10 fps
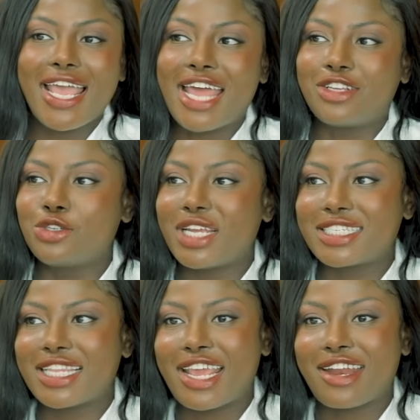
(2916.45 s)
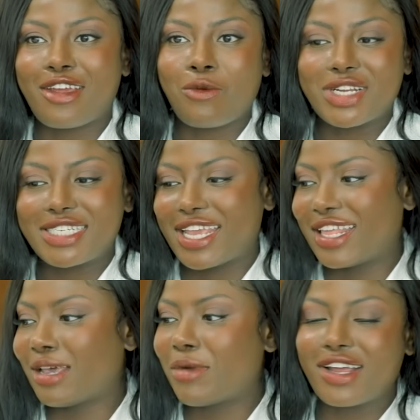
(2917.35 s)
and two days later, we're
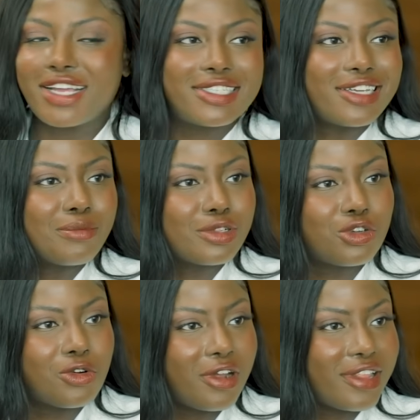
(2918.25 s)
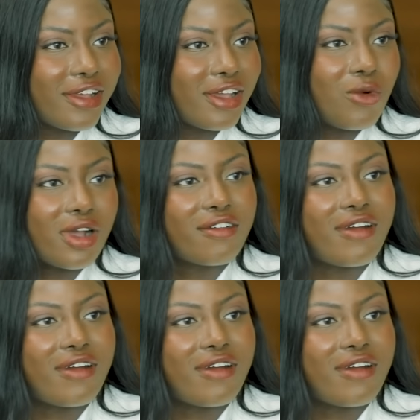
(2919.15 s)
taking them on an Istanbul tour. They can walk